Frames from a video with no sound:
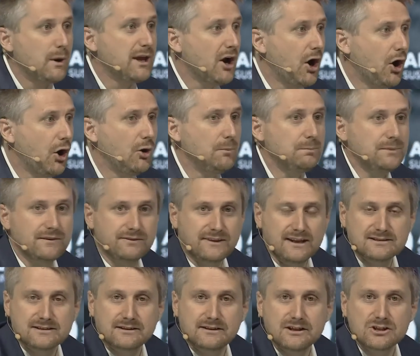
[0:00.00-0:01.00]
We hope that
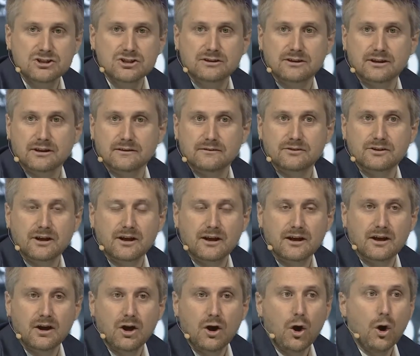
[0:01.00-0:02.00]
these initiatives
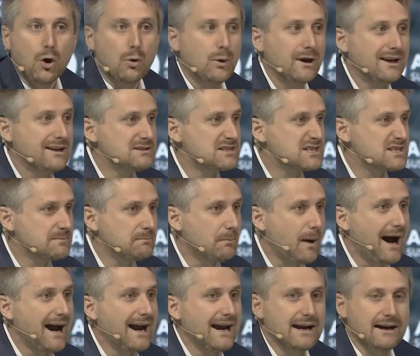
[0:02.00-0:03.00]
will
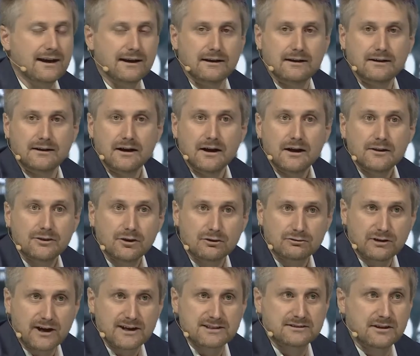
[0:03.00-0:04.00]
inspire
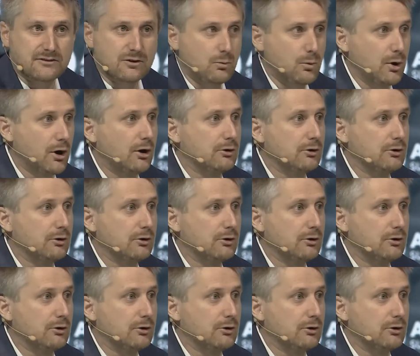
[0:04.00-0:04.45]
the rest of the